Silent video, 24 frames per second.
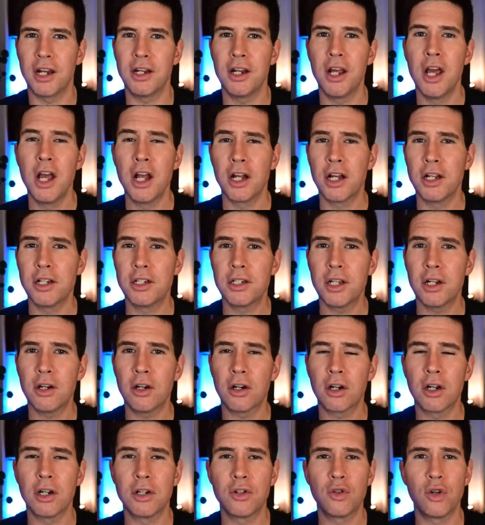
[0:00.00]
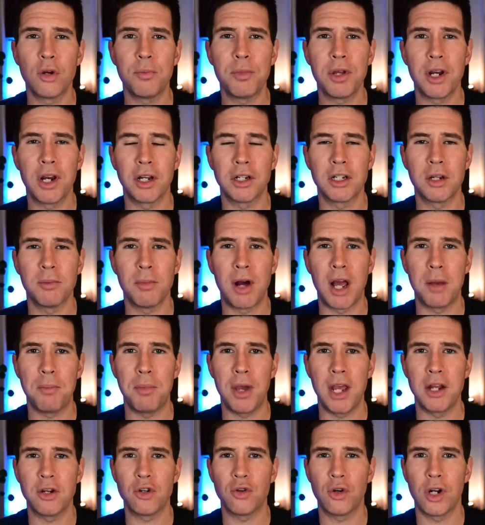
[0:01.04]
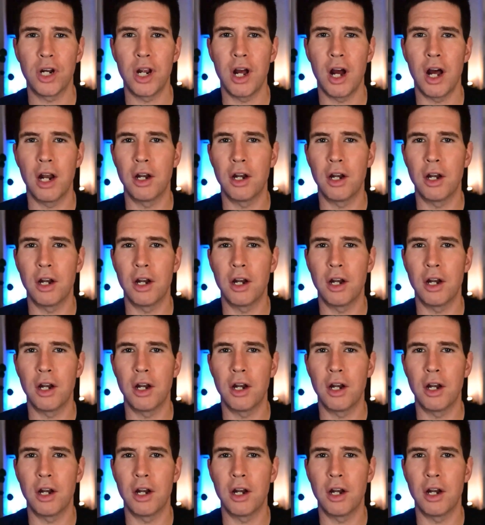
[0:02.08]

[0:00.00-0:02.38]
consider contributing to my Patreon,